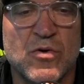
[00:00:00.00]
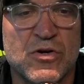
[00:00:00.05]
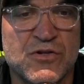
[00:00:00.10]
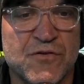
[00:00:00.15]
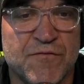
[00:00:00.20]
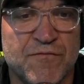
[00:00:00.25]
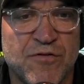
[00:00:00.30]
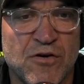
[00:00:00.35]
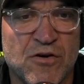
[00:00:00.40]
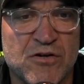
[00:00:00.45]

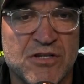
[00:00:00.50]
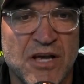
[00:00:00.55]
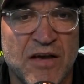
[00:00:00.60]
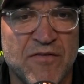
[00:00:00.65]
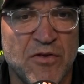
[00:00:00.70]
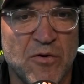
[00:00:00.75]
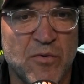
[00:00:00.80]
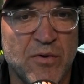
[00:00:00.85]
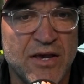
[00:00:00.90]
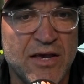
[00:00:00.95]
watching Fox
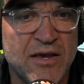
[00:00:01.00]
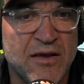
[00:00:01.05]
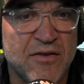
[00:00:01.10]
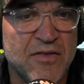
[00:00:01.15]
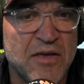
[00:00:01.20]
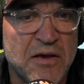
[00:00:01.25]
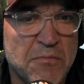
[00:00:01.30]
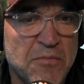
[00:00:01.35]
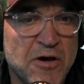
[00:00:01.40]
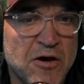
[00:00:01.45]
over the weekend. I
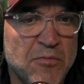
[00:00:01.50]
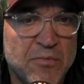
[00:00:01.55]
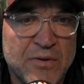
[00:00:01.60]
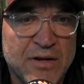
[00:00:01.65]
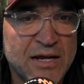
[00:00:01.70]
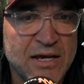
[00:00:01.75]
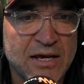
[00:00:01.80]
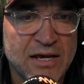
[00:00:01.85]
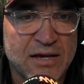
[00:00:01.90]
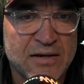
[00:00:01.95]
think Mel
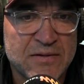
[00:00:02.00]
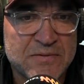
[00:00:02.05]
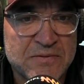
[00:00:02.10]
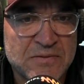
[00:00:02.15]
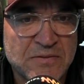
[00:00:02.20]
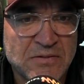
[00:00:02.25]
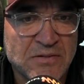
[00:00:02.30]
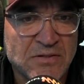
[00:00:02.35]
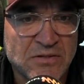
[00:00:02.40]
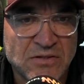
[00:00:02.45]
Meninga
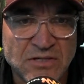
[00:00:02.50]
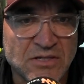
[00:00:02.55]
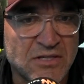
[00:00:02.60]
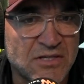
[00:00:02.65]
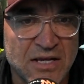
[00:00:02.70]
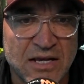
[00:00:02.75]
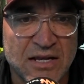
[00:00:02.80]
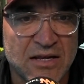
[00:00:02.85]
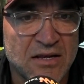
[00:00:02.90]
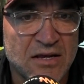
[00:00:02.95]
just
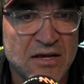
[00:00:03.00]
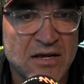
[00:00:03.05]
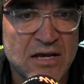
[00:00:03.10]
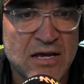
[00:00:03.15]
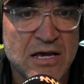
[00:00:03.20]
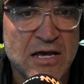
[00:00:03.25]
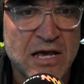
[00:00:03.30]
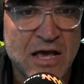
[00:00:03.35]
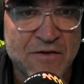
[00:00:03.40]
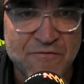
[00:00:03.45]
said,
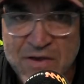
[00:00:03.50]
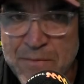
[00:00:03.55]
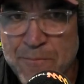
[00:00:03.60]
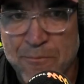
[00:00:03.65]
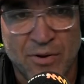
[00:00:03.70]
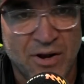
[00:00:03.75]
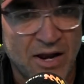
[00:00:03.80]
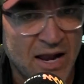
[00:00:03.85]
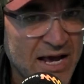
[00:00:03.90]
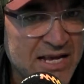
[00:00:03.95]
if he
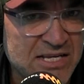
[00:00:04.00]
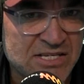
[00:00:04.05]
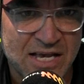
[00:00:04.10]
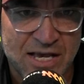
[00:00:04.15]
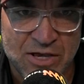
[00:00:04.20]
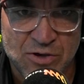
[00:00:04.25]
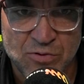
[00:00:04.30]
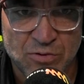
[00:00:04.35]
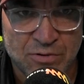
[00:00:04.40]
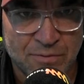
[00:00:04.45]
plays
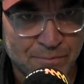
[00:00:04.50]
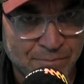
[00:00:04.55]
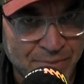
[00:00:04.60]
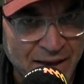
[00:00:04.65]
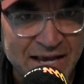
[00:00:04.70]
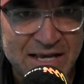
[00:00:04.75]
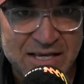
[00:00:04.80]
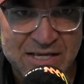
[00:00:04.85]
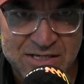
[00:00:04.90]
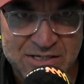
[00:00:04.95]
that good,
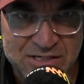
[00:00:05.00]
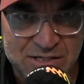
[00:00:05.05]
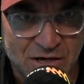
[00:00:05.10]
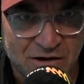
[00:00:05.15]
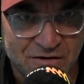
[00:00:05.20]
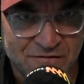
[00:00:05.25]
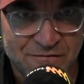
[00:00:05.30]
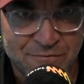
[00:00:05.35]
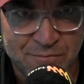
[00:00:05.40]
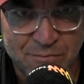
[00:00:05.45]
back
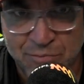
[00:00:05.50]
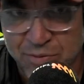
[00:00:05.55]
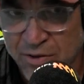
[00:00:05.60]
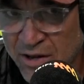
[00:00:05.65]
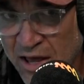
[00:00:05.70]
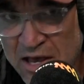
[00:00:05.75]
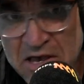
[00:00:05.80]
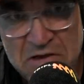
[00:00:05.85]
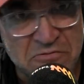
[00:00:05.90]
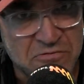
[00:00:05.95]
yourself.
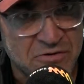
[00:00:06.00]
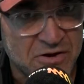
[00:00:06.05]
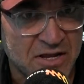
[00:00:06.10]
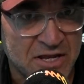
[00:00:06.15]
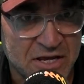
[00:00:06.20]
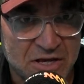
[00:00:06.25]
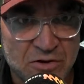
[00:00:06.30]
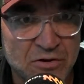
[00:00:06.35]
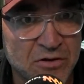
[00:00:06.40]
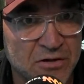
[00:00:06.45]
Play
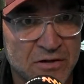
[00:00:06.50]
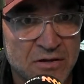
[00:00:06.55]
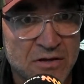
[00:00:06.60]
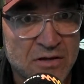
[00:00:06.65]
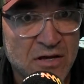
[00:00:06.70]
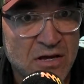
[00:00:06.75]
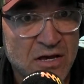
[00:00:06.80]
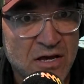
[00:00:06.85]
really good.